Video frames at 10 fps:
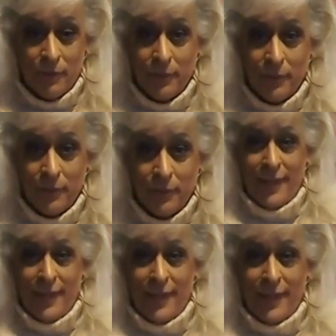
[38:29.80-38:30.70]

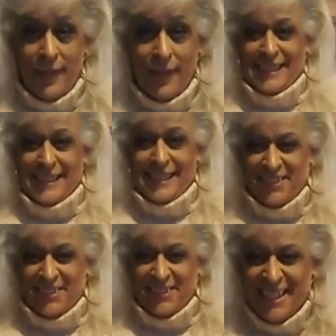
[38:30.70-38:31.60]
so, you
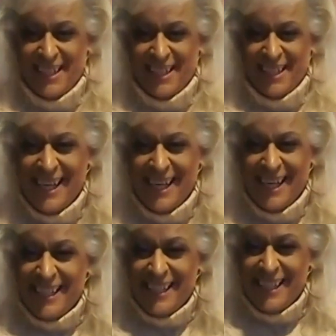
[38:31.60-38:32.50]
understand what I'm saying?
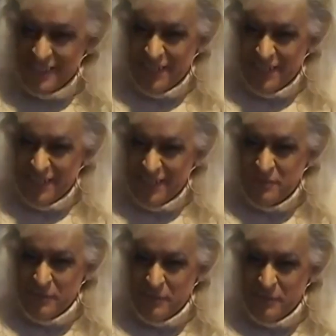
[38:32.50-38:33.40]

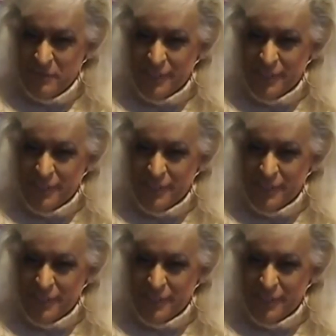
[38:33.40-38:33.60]
So